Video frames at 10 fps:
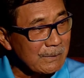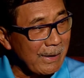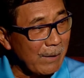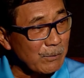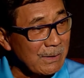
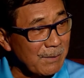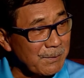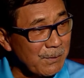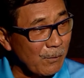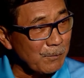I was
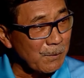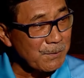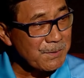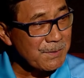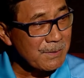left
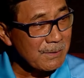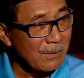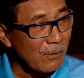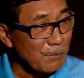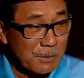almost
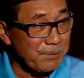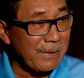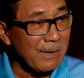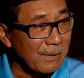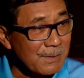
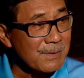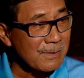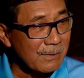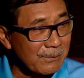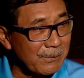penniless,
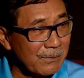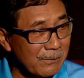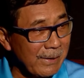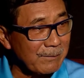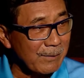
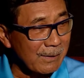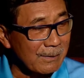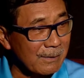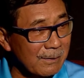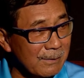quite frankly.